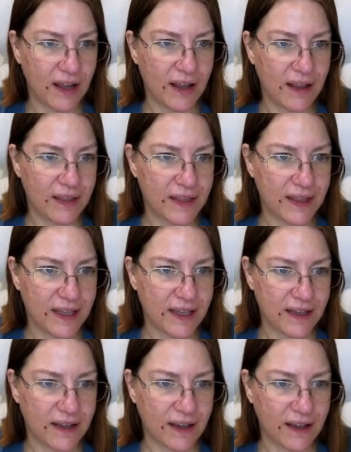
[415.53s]

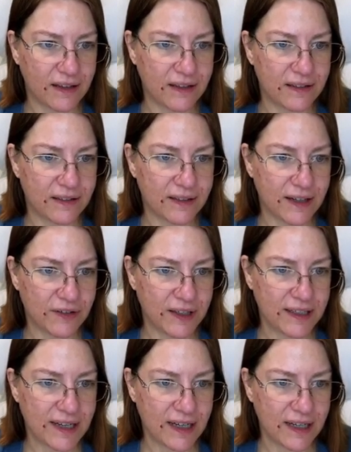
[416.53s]
The scheduling
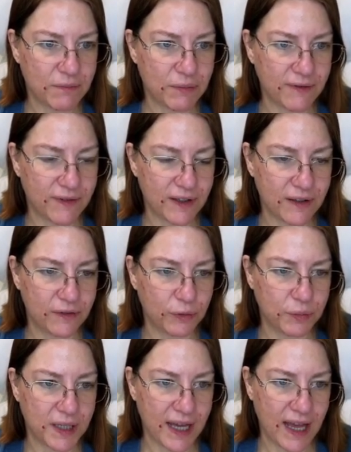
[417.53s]
date input fields will
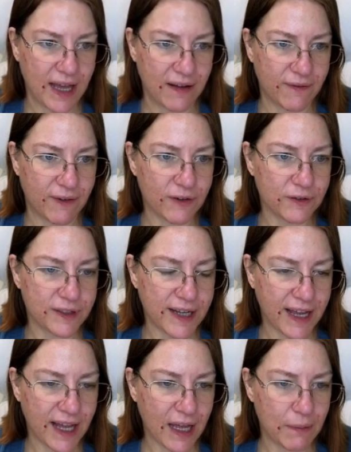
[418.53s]
be a vertical
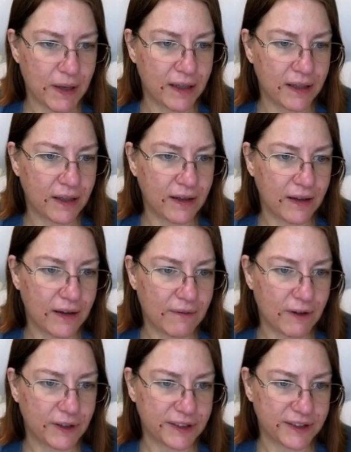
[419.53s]
tab
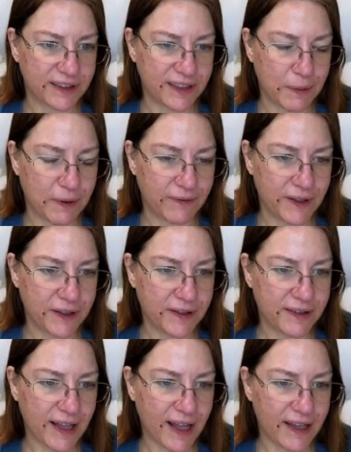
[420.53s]
versus a separate field
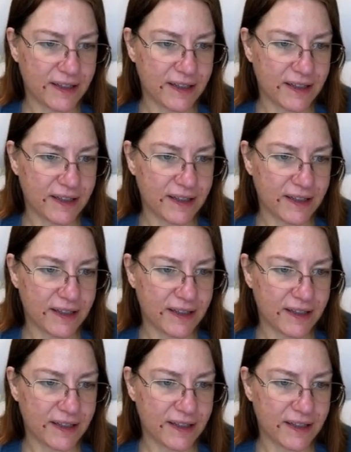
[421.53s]
set.